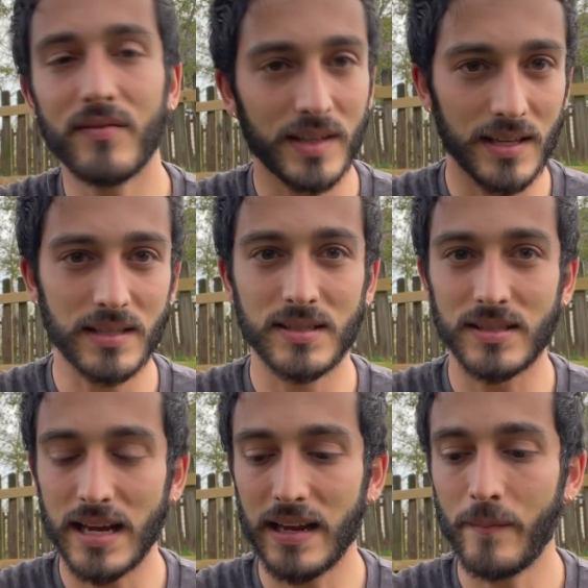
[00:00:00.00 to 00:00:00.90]
in this
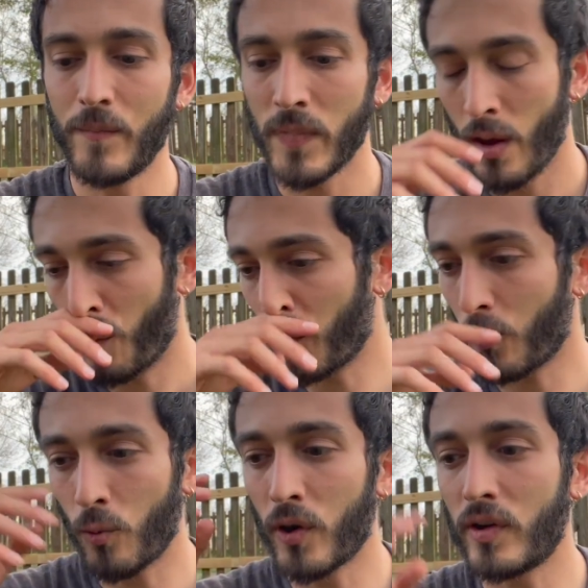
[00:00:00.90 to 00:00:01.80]
state.
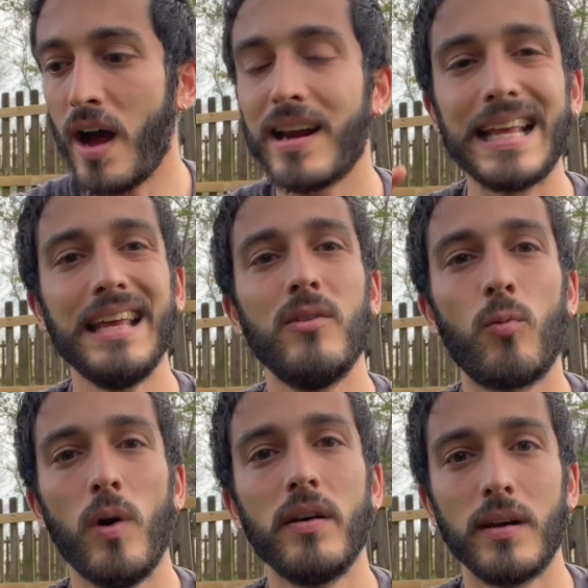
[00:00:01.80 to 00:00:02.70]
We're not in
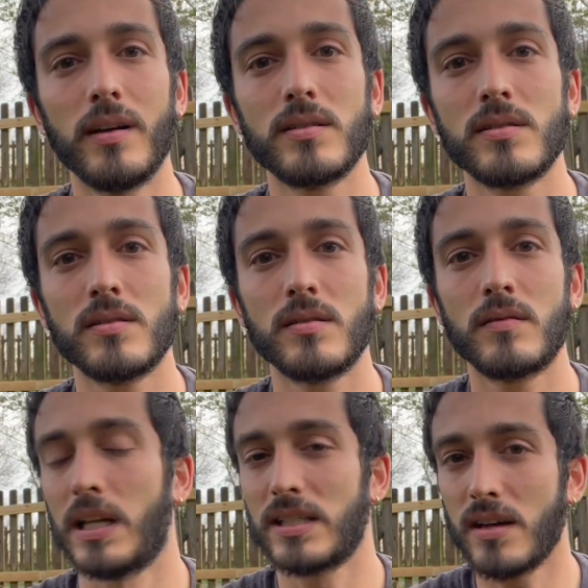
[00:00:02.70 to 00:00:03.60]
oneness.
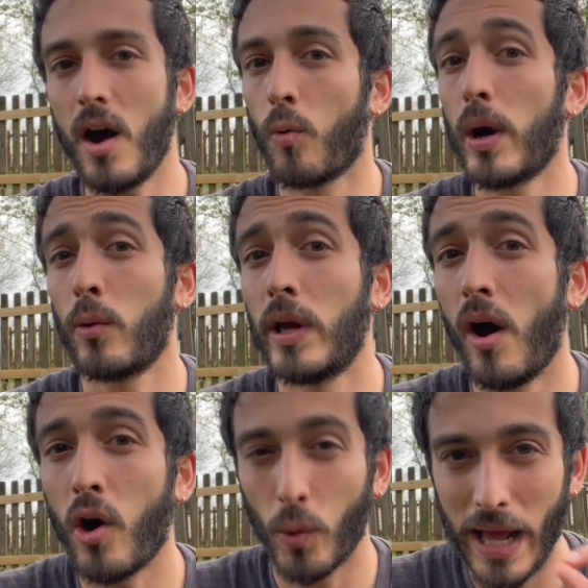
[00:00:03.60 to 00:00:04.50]
That's not where we
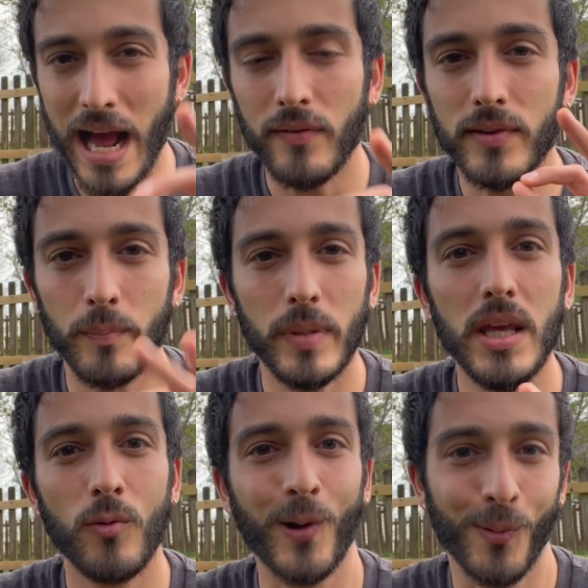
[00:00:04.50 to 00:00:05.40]
are. We have to
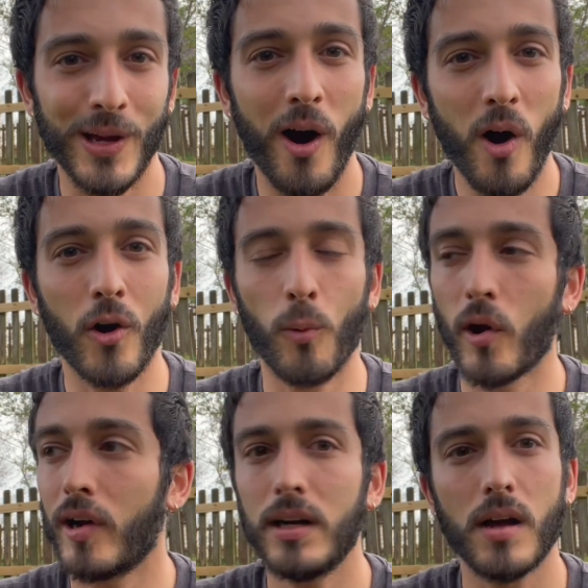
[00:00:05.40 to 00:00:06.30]
be where we are.
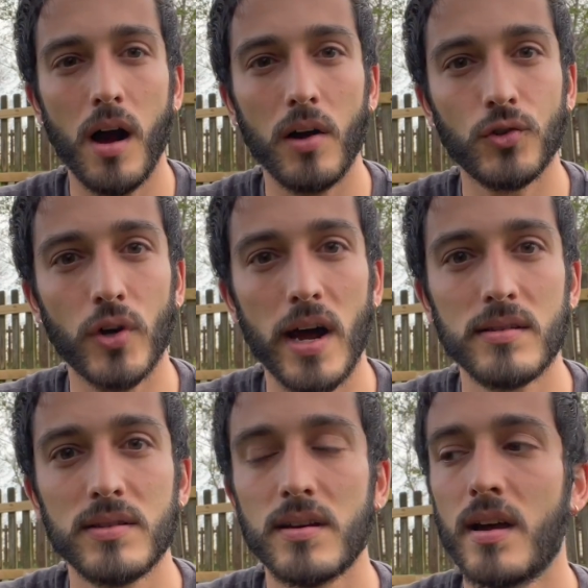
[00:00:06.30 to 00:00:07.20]
We're in
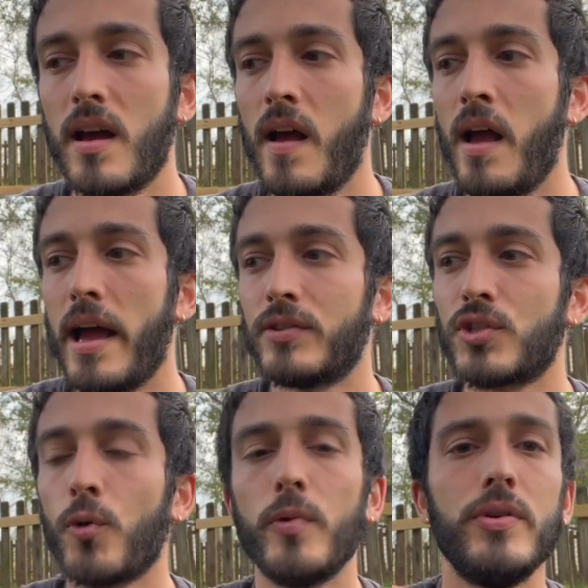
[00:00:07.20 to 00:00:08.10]
contrast. And
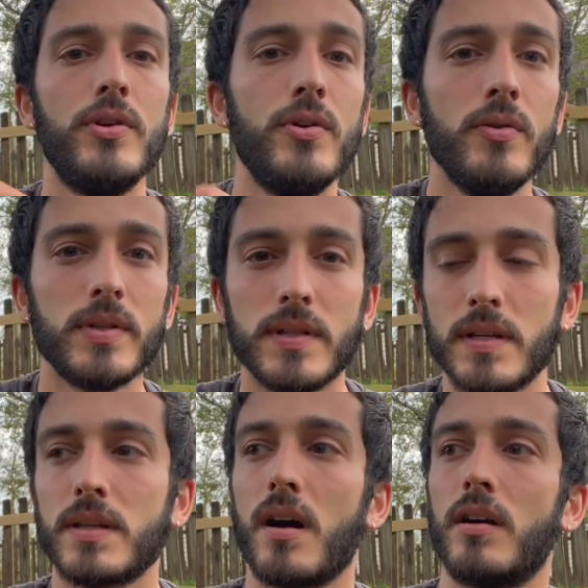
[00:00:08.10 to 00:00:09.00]
so we use
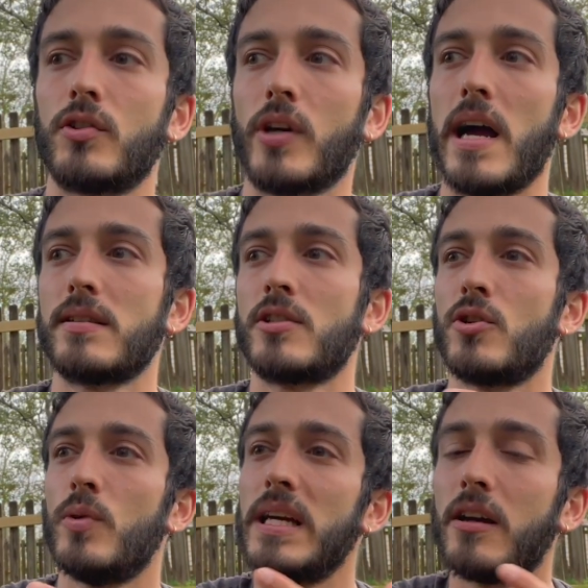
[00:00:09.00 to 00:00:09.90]
this contrast
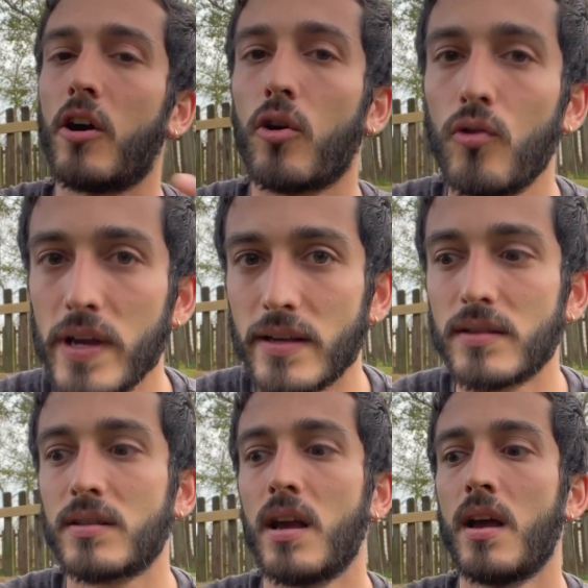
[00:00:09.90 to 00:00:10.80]
to increase